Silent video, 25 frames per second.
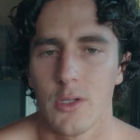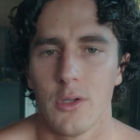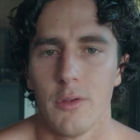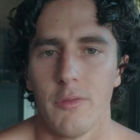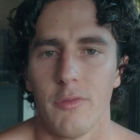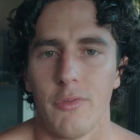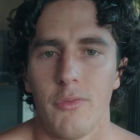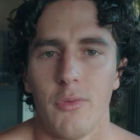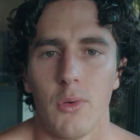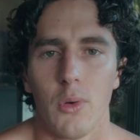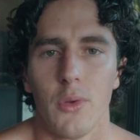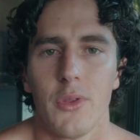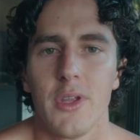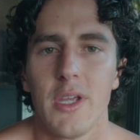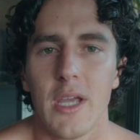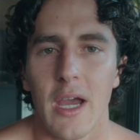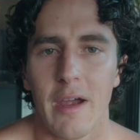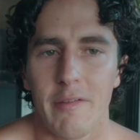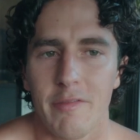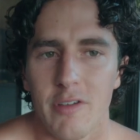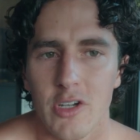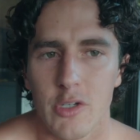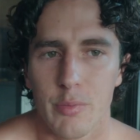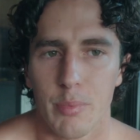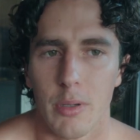for the
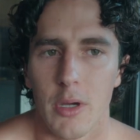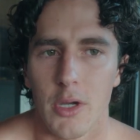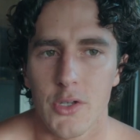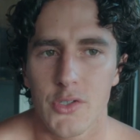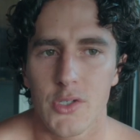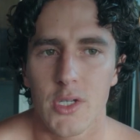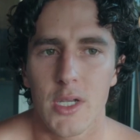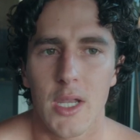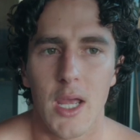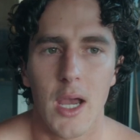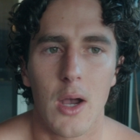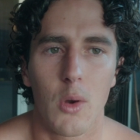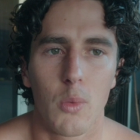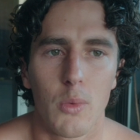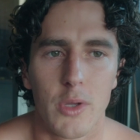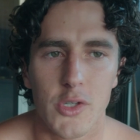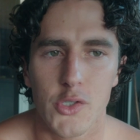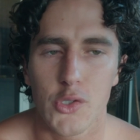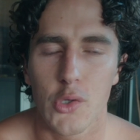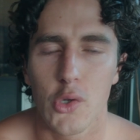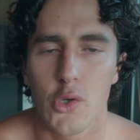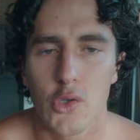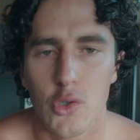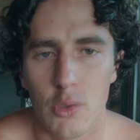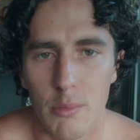average person now, with
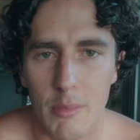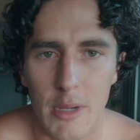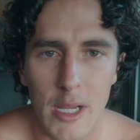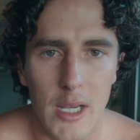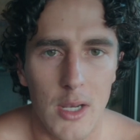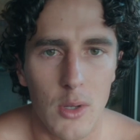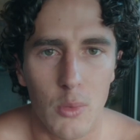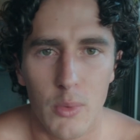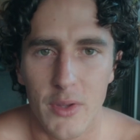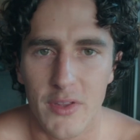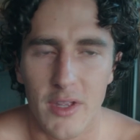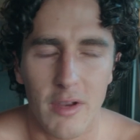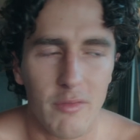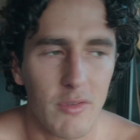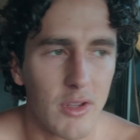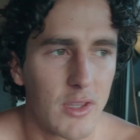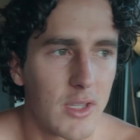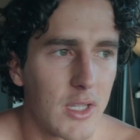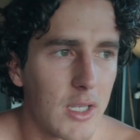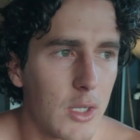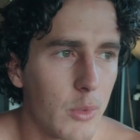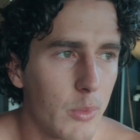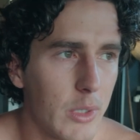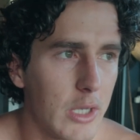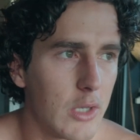social media, with
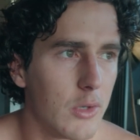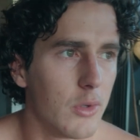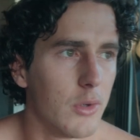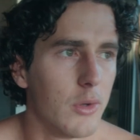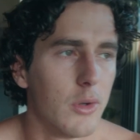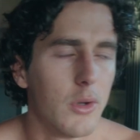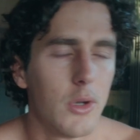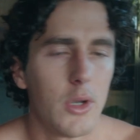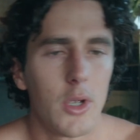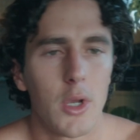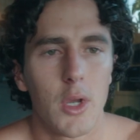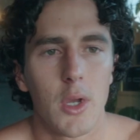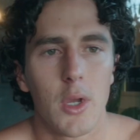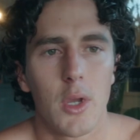everything that we do,